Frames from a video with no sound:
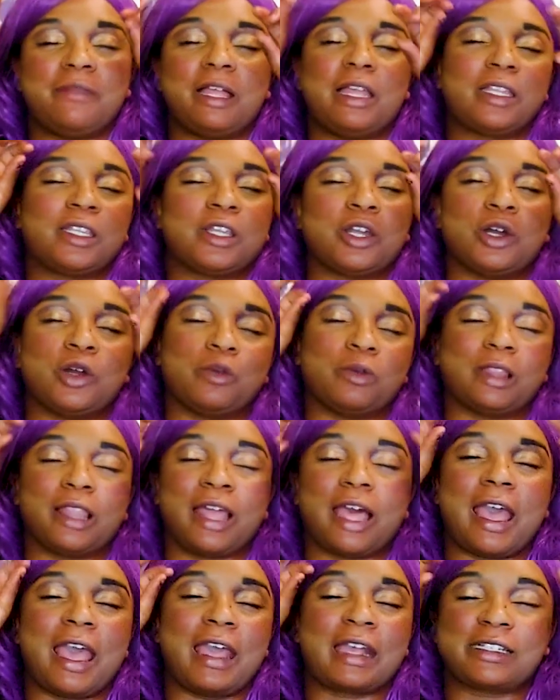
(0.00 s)
like, yo,
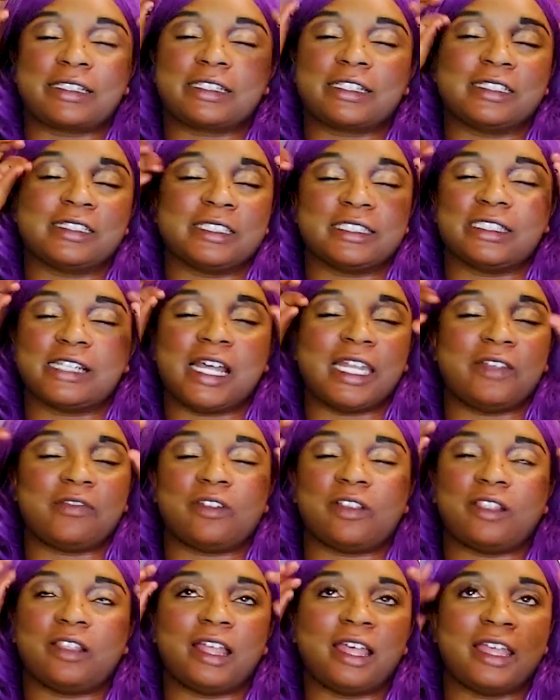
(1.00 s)
relax, because it's not even
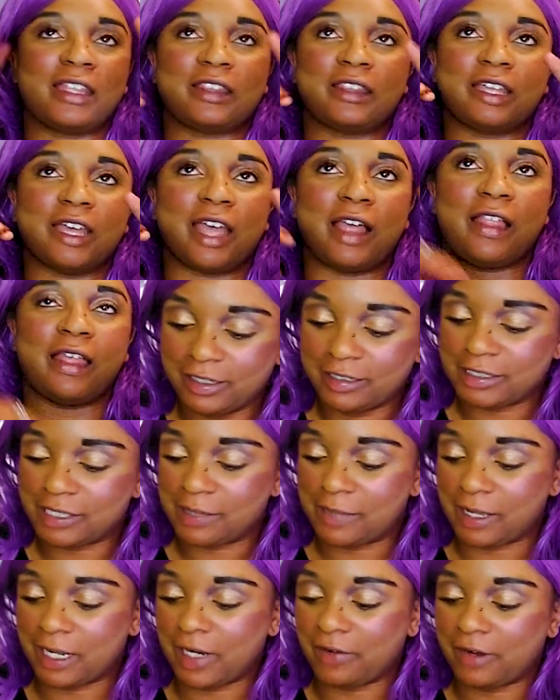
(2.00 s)
like that. So I'm
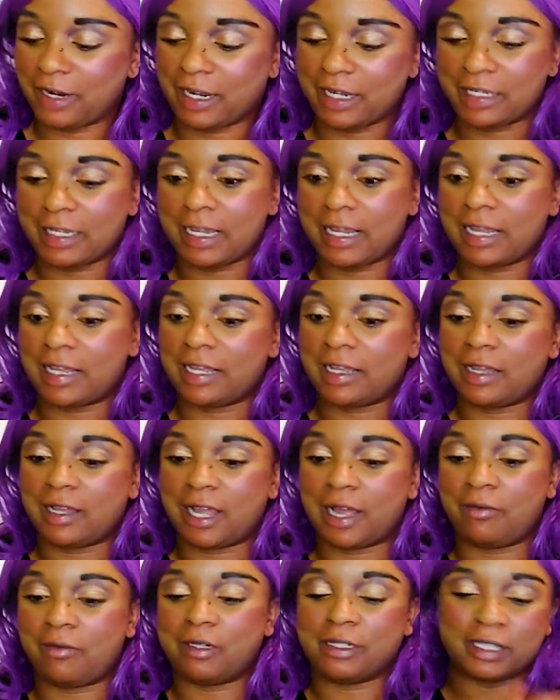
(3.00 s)
like, all right, yeah,
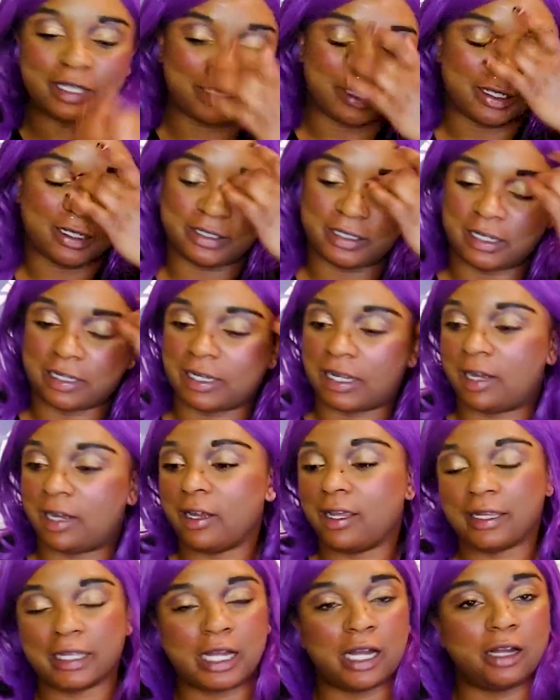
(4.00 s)
I want to kick it. Like, I'll
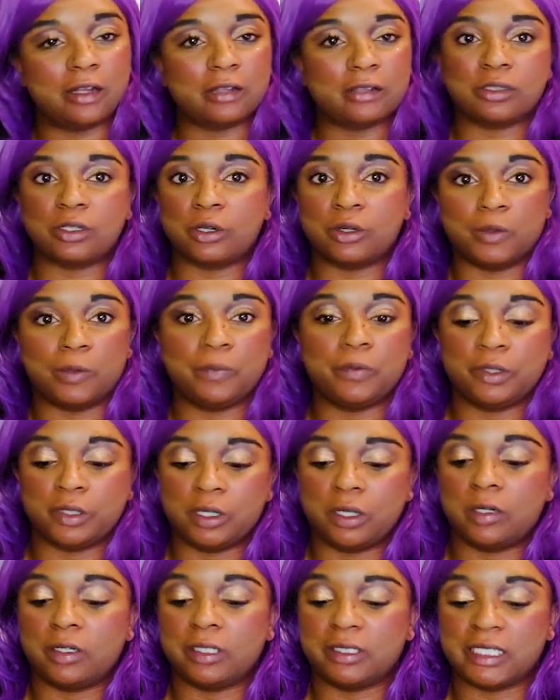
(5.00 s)
hang out, dope. You
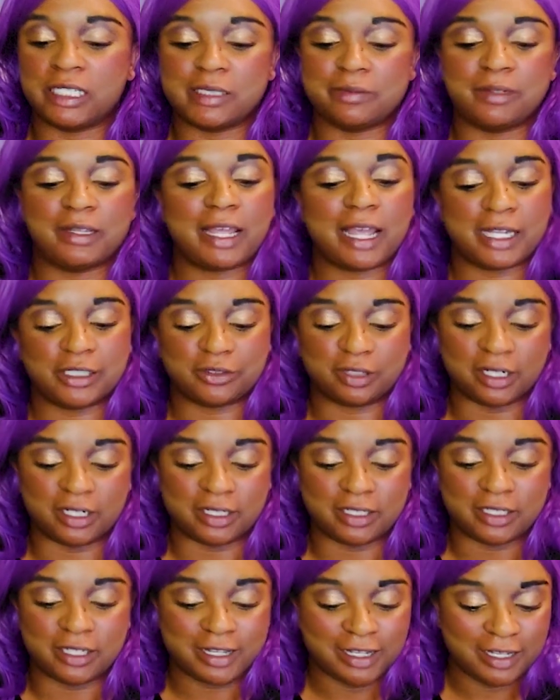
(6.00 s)
know, he sends me the
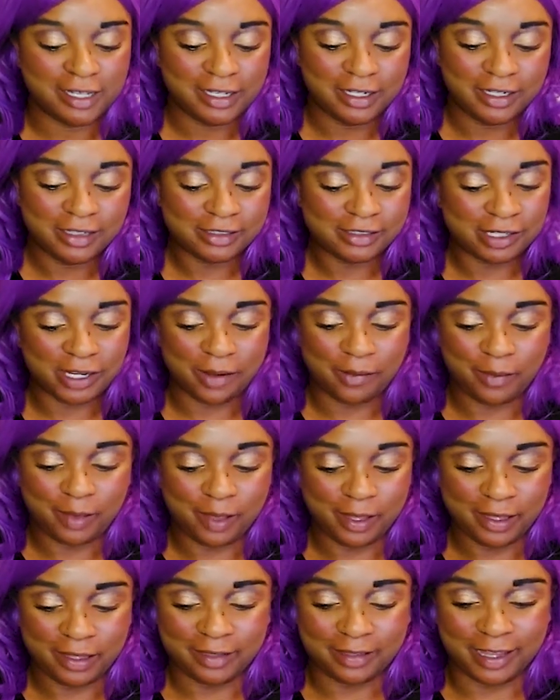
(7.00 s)
address. So I'm
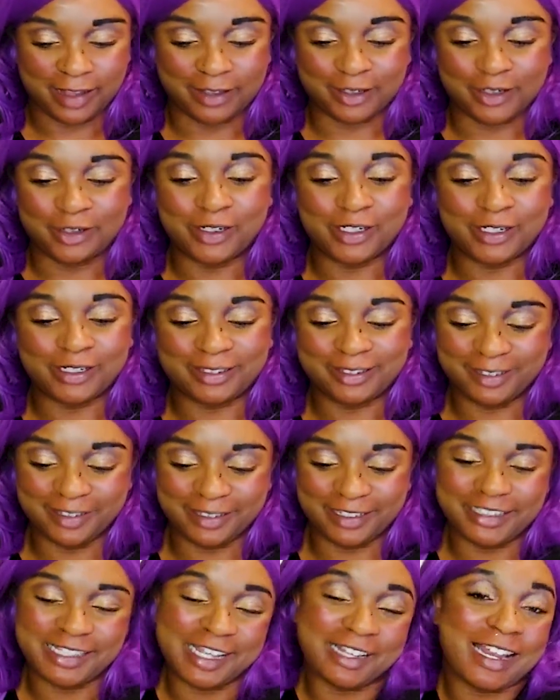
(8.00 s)
like, I have to go to,
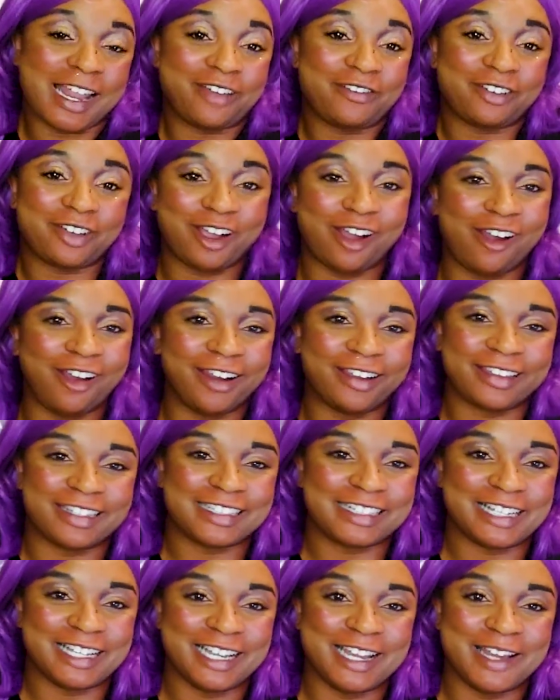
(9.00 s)
because I didn't have a car at the
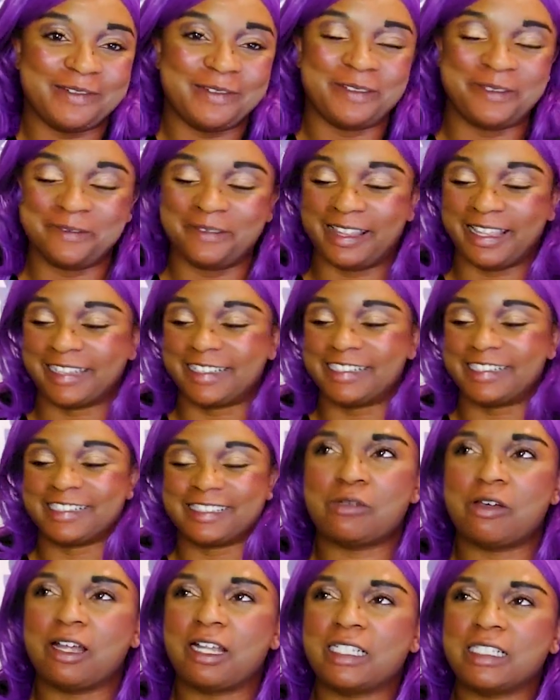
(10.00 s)
time. I'm like,
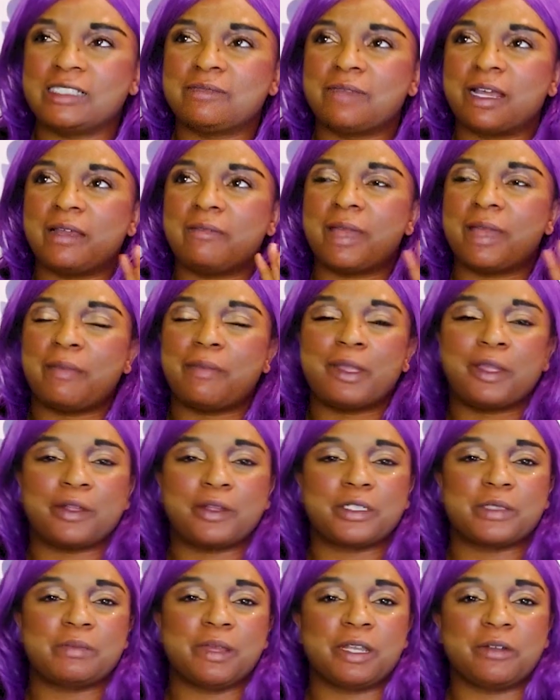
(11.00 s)
just walk into my
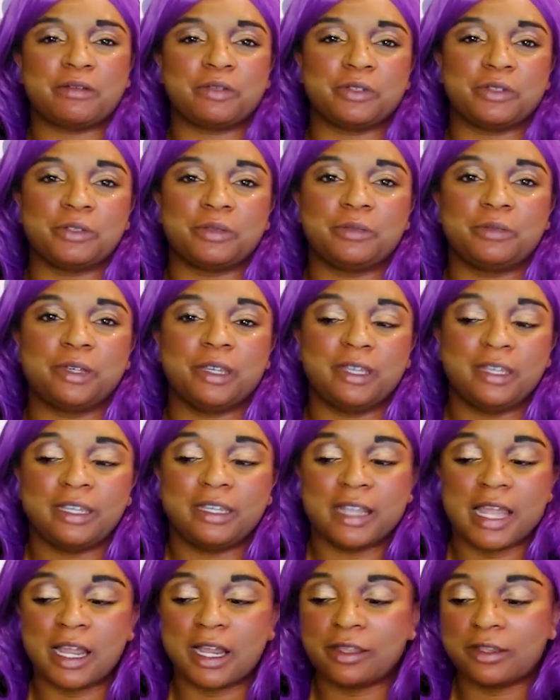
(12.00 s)
parents' bedroom,
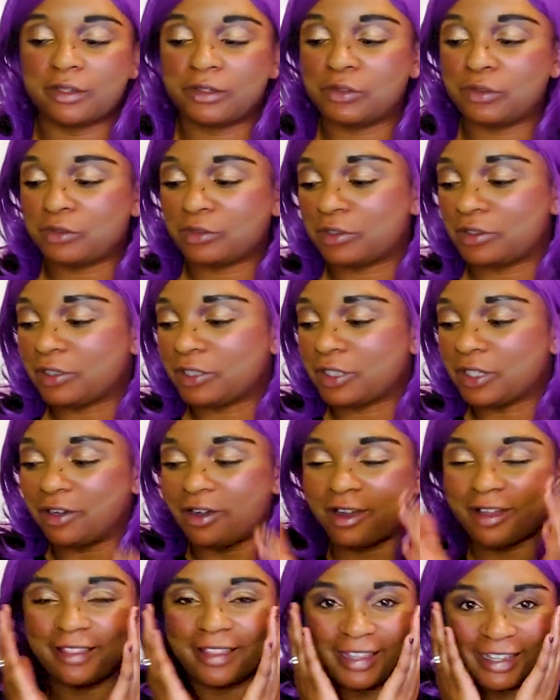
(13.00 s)
knock on the door, you know,
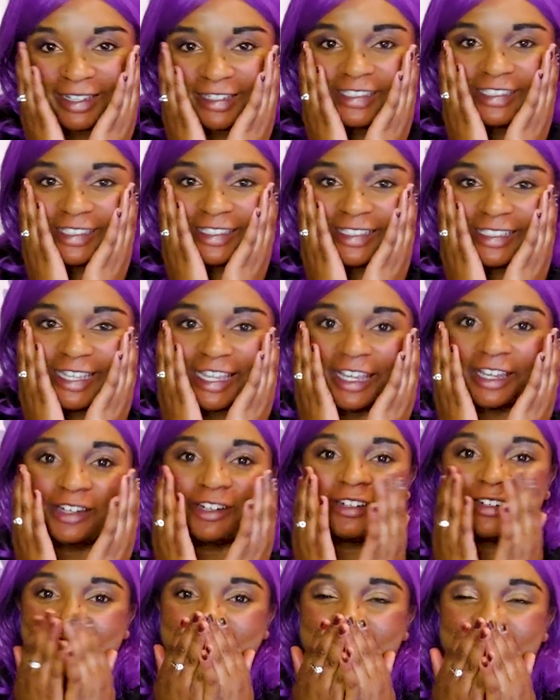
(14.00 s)
all like scared
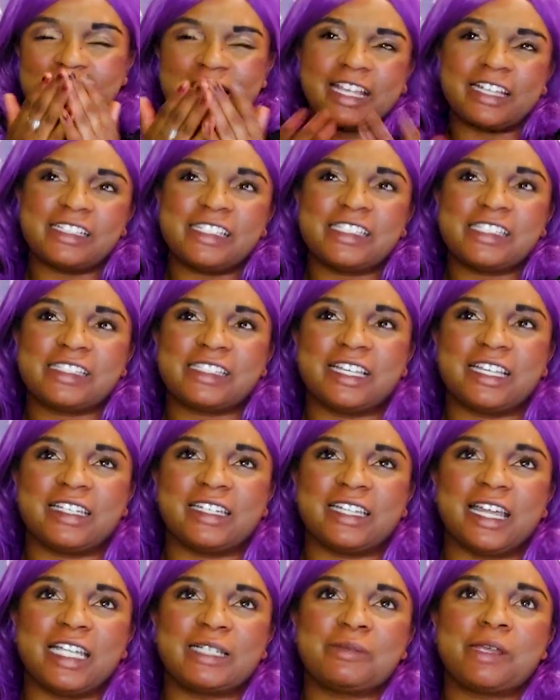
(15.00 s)
and sad, because this is late
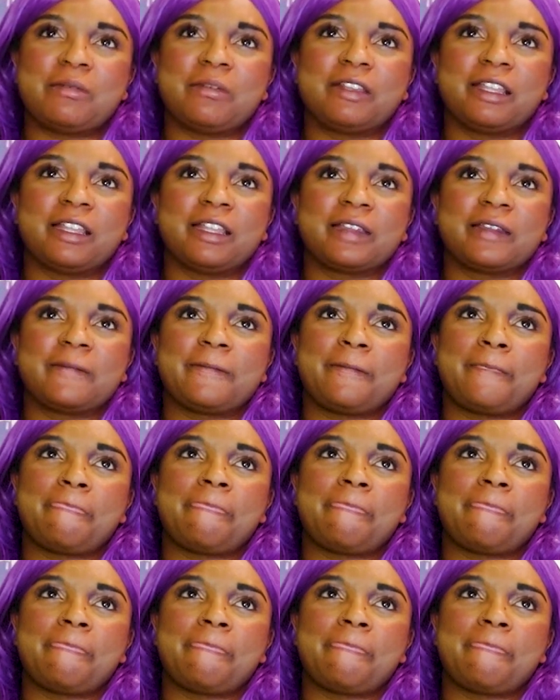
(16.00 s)
night. It's probably like